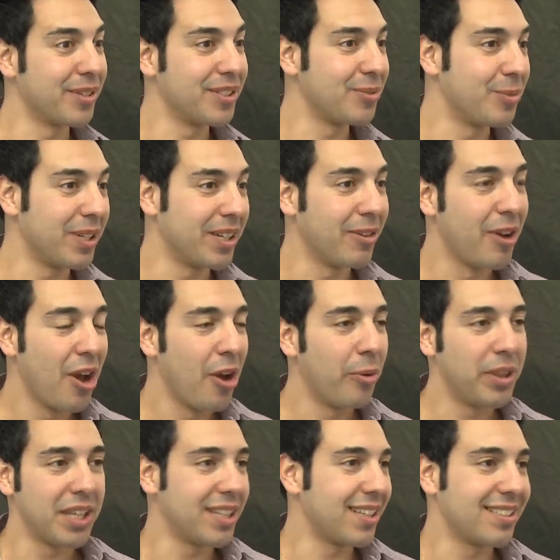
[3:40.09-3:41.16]
because we
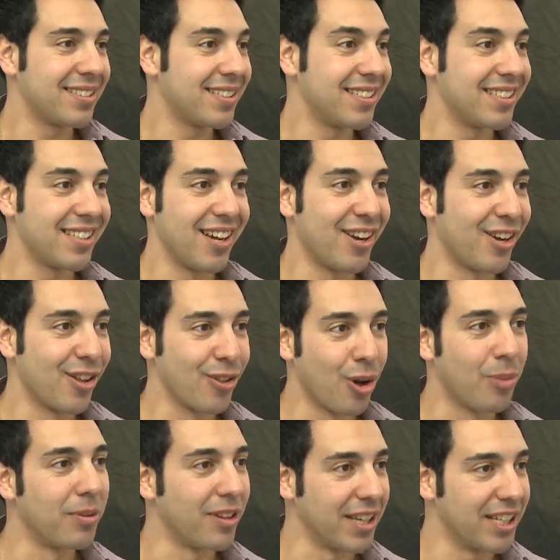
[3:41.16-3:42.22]
think that this is a
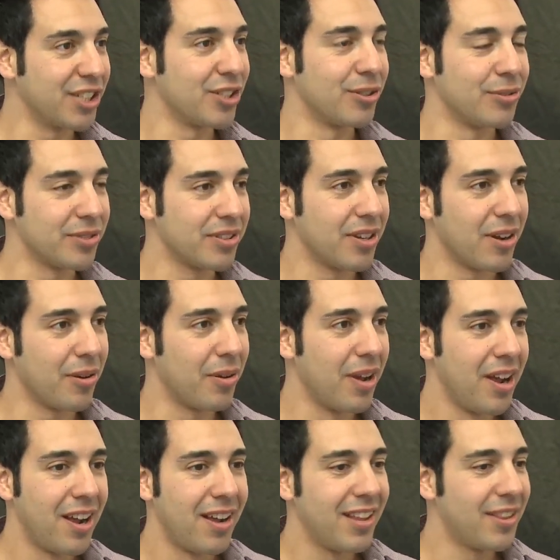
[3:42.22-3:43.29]
global issue, so
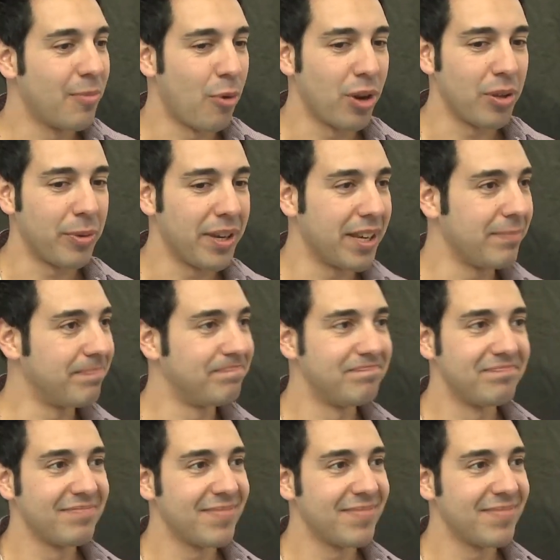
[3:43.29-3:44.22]
the more that we can